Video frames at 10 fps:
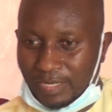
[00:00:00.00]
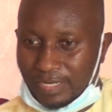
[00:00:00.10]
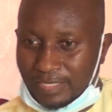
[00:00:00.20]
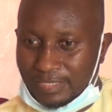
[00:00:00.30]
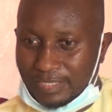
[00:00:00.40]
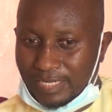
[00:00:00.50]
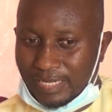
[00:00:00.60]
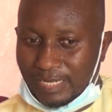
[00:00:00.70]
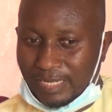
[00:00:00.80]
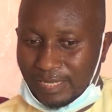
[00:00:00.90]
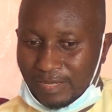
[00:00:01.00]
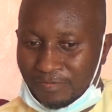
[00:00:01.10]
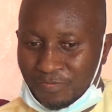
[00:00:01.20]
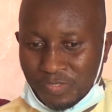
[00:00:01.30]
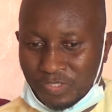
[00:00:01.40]
And
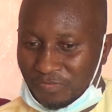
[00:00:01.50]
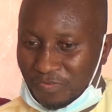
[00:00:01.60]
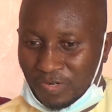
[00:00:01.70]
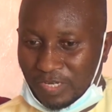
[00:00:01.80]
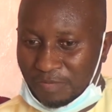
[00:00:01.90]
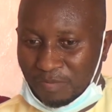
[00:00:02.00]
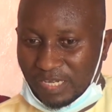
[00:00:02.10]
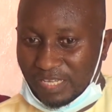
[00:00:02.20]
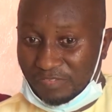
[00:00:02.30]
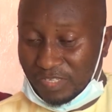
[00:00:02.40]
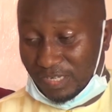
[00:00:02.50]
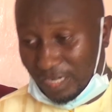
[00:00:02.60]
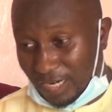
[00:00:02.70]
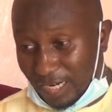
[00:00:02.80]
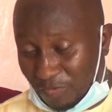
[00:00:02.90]
first of all, he believes in
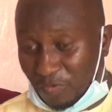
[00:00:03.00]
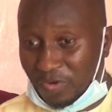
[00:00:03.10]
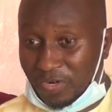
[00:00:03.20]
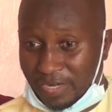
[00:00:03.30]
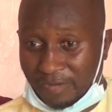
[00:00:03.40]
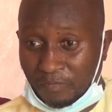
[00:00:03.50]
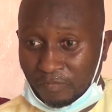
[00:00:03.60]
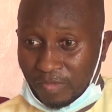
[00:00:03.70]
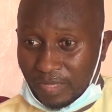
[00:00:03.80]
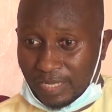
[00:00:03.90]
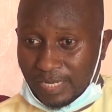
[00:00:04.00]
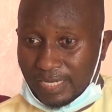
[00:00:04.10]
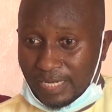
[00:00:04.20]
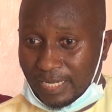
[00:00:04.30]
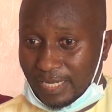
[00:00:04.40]
hard work,
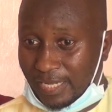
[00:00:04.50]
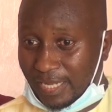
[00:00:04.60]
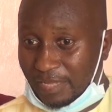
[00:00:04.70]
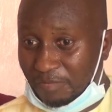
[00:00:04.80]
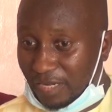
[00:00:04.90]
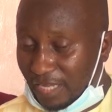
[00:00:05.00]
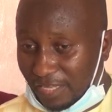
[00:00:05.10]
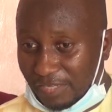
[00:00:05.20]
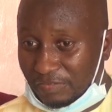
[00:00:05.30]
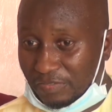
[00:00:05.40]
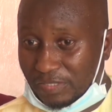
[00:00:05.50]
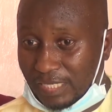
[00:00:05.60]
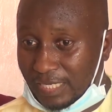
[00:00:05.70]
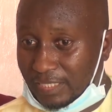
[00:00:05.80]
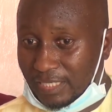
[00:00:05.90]
and he believes
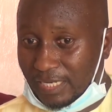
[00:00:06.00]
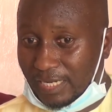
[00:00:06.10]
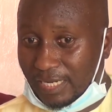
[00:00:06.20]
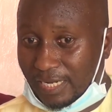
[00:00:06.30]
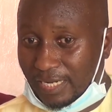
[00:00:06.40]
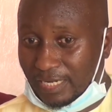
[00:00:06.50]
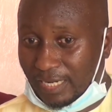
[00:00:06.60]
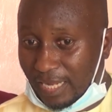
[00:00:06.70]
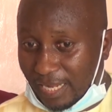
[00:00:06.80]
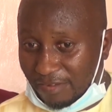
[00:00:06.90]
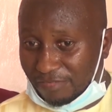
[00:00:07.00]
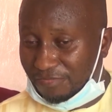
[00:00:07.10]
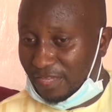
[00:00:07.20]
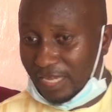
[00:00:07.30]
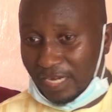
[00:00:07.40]
that in life
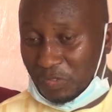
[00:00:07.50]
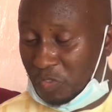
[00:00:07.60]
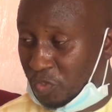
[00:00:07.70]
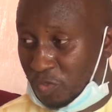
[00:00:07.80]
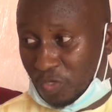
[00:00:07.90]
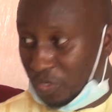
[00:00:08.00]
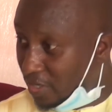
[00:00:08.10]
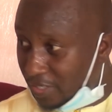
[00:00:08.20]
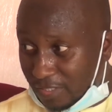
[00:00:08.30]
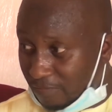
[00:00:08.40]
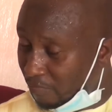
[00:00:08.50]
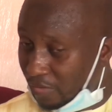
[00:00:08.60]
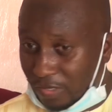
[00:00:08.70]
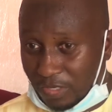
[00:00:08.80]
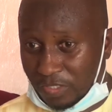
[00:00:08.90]
there are no shortcuts.
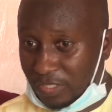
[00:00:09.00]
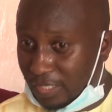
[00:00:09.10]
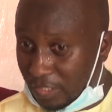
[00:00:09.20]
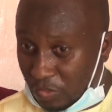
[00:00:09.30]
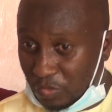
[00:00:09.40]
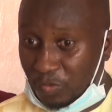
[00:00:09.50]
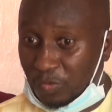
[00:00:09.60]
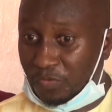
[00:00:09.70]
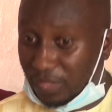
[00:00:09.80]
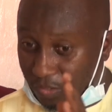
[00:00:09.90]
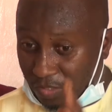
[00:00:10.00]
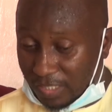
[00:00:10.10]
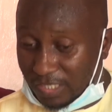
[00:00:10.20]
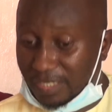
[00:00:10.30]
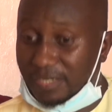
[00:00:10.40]
You just got to do things. You got
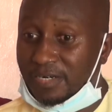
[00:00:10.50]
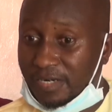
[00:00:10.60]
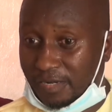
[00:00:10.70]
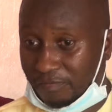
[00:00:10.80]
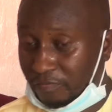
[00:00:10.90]
to earn